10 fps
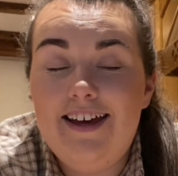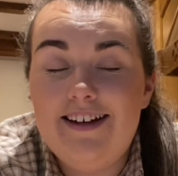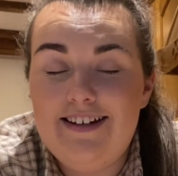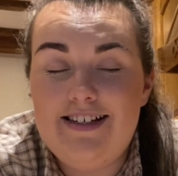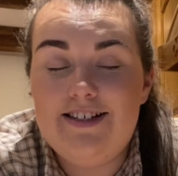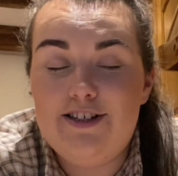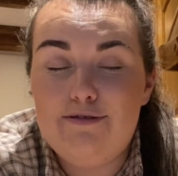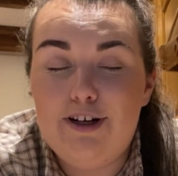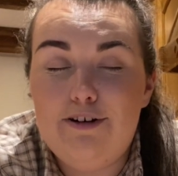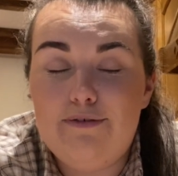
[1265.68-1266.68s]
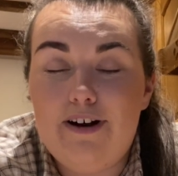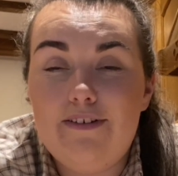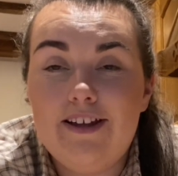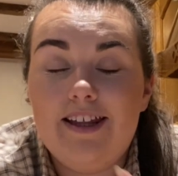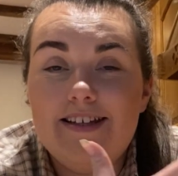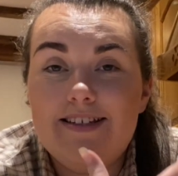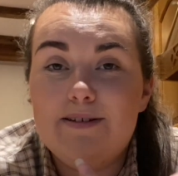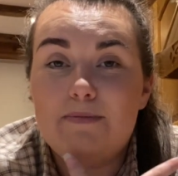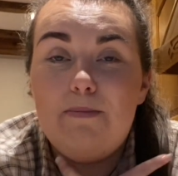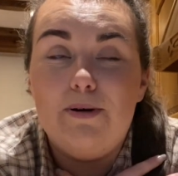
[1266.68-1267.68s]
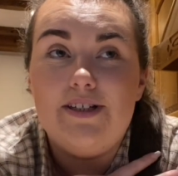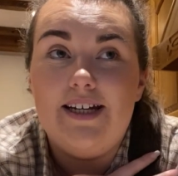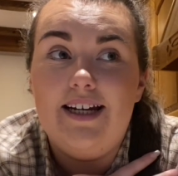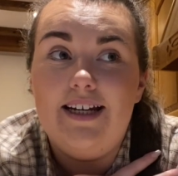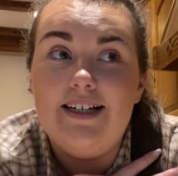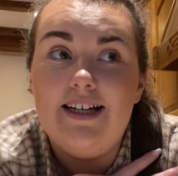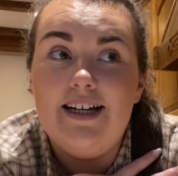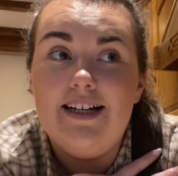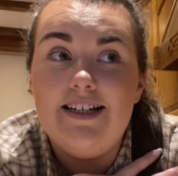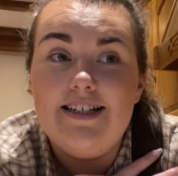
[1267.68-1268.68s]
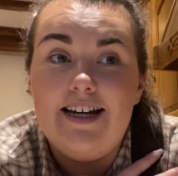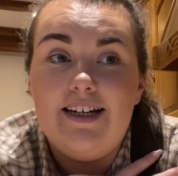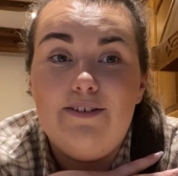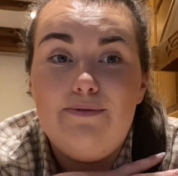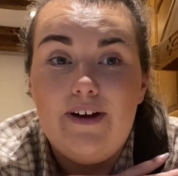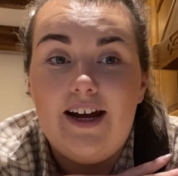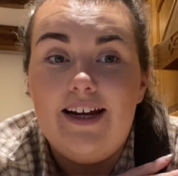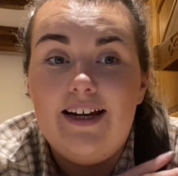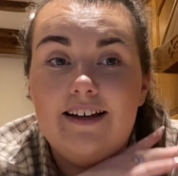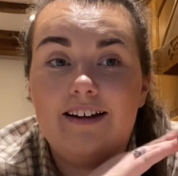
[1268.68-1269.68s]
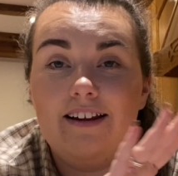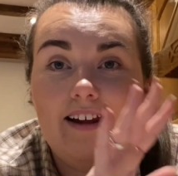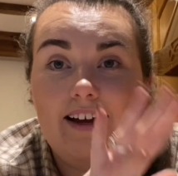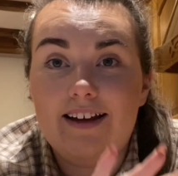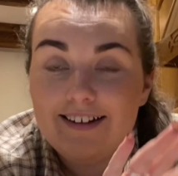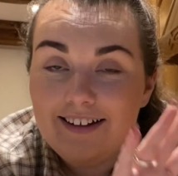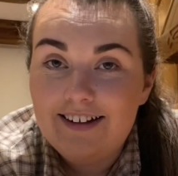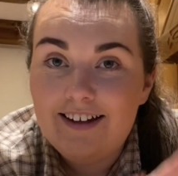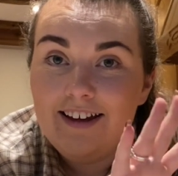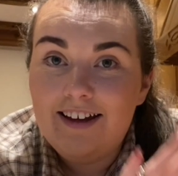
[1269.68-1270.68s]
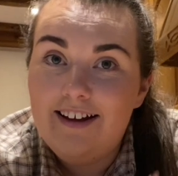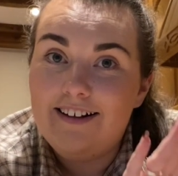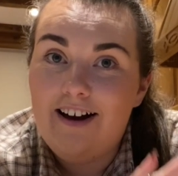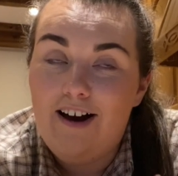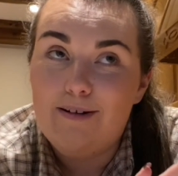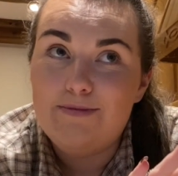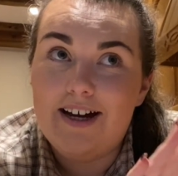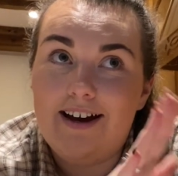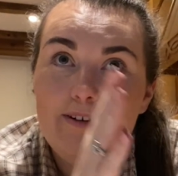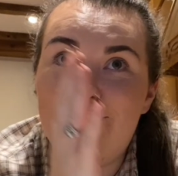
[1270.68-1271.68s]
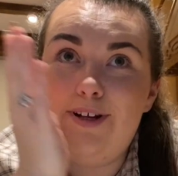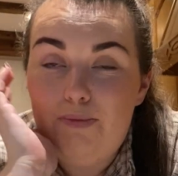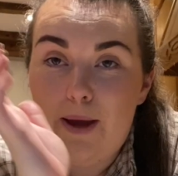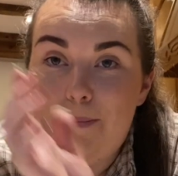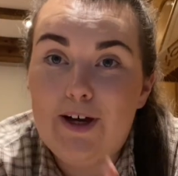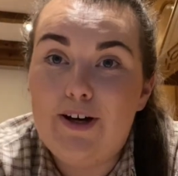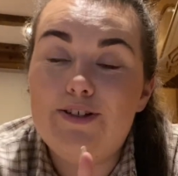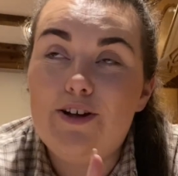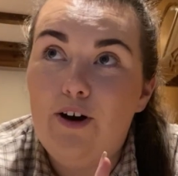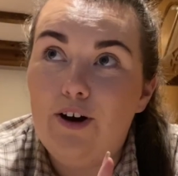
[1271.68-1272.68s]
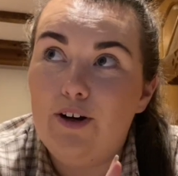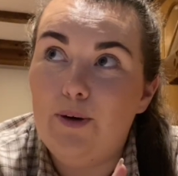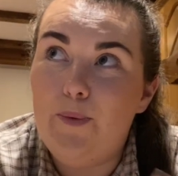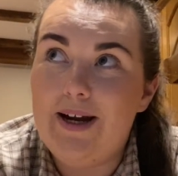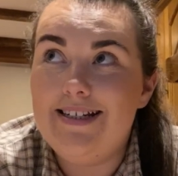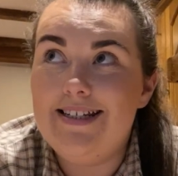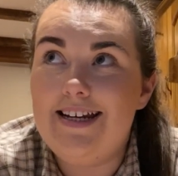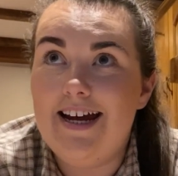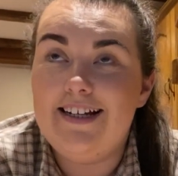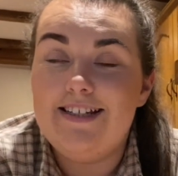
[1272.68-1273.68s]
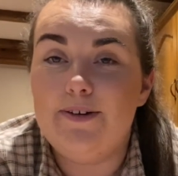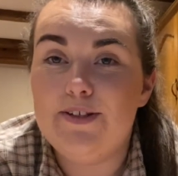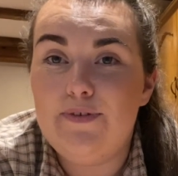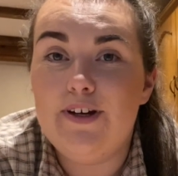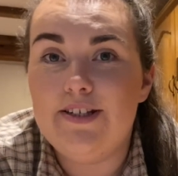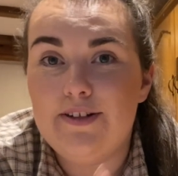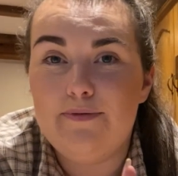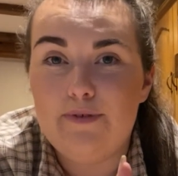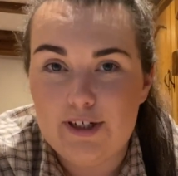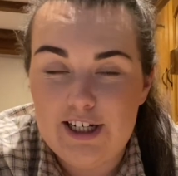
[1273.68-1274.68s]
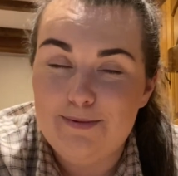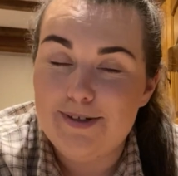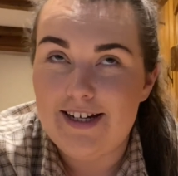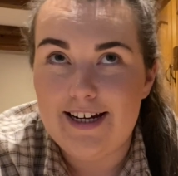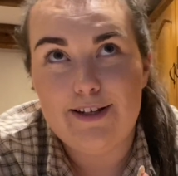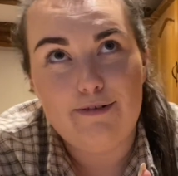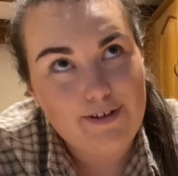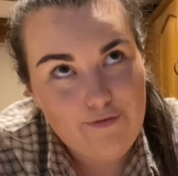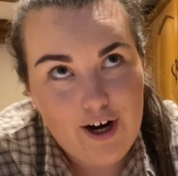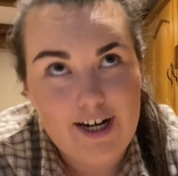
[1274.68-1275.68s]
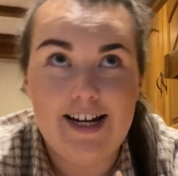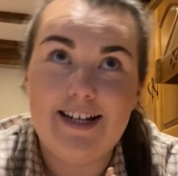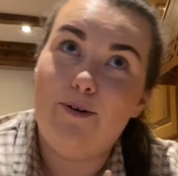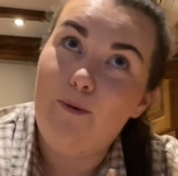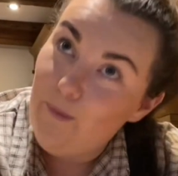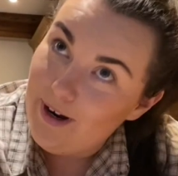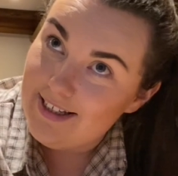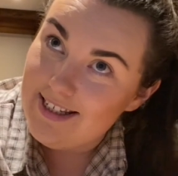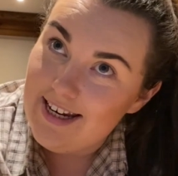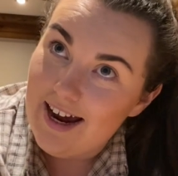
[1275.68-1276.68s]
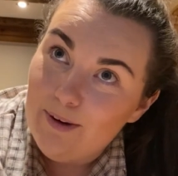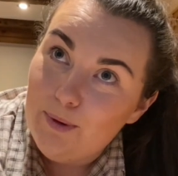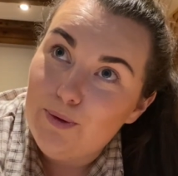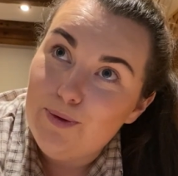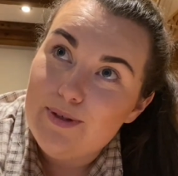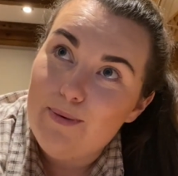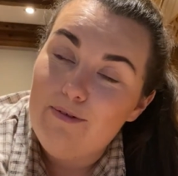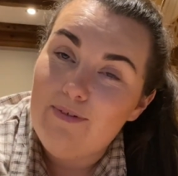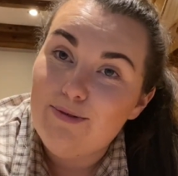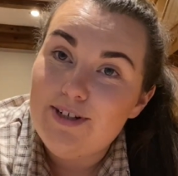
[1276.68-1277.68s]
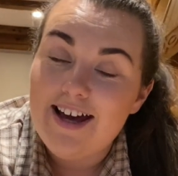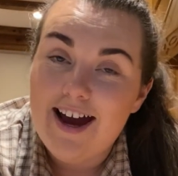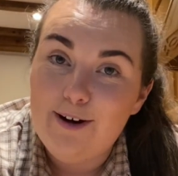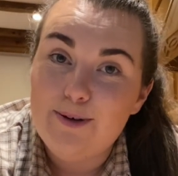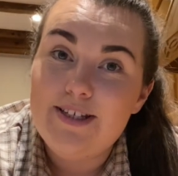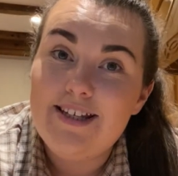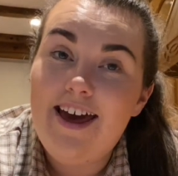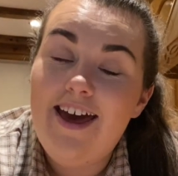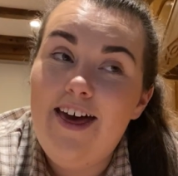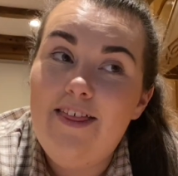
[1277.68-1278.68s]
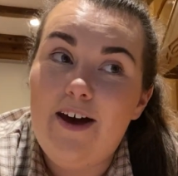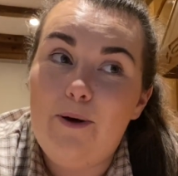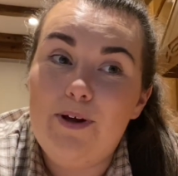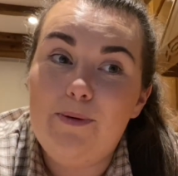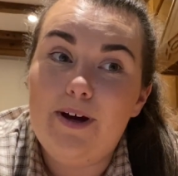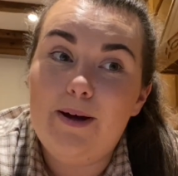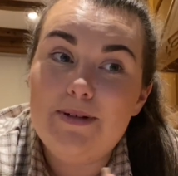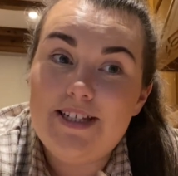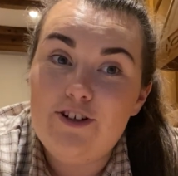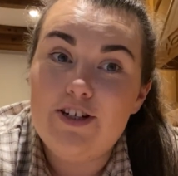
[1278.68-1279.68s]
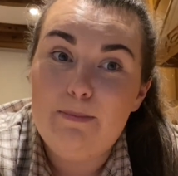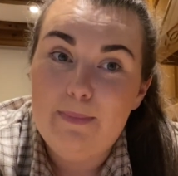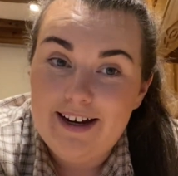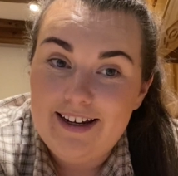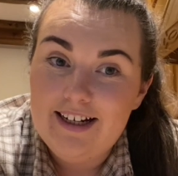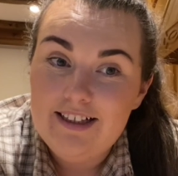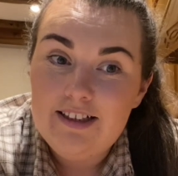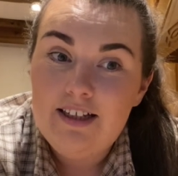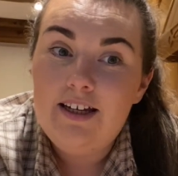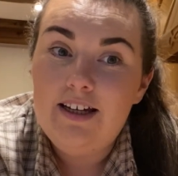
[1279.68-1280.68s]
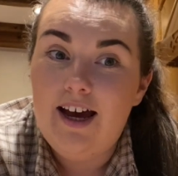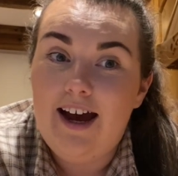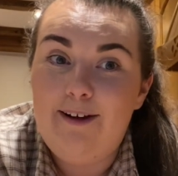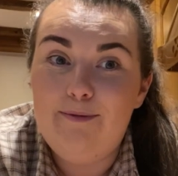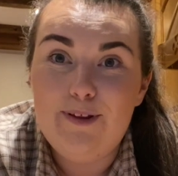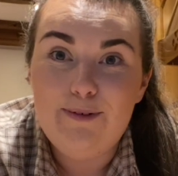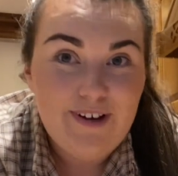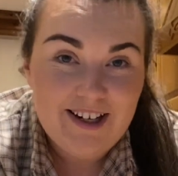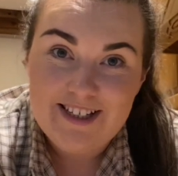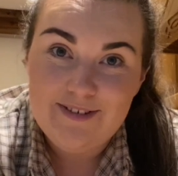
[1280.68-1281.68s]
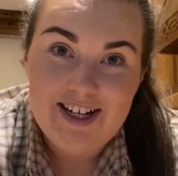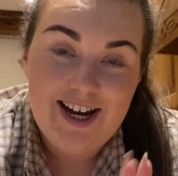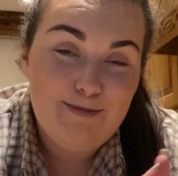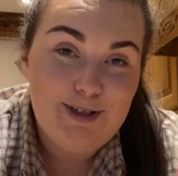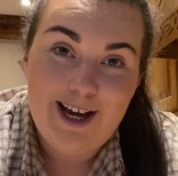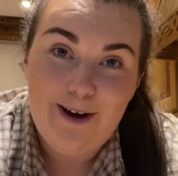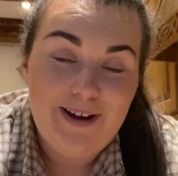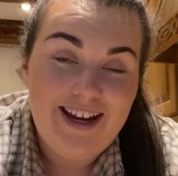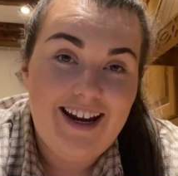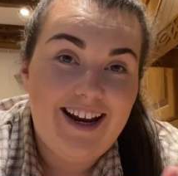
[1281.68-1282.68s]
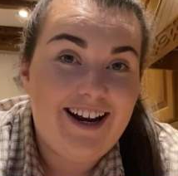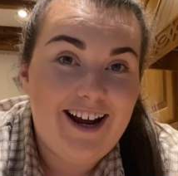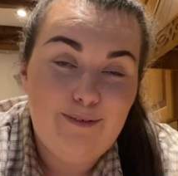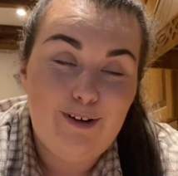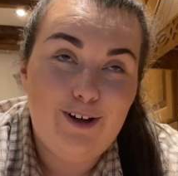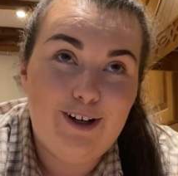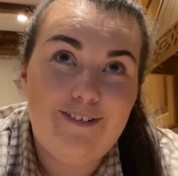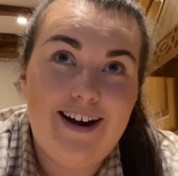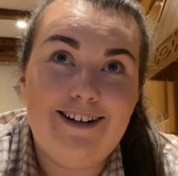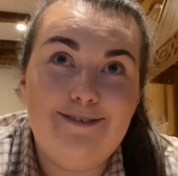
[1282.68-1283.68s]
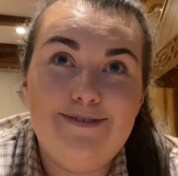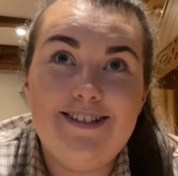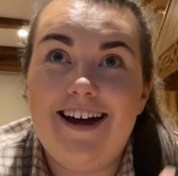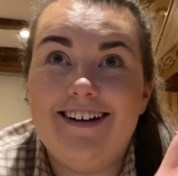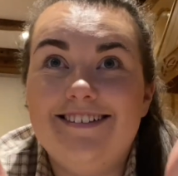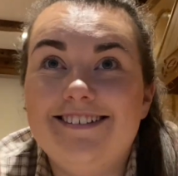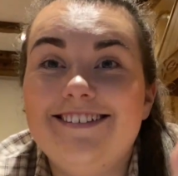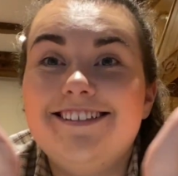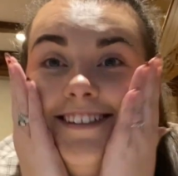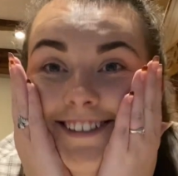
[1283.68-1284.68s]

needing to recover. I think this is my body saying, Faye, like, calm down. Because on Wednesday, so it's 1st of October today, so it's Friday, so on Wednesday we also went round to the house that we were potentially buying for the first ever time, to go in and have a look around, and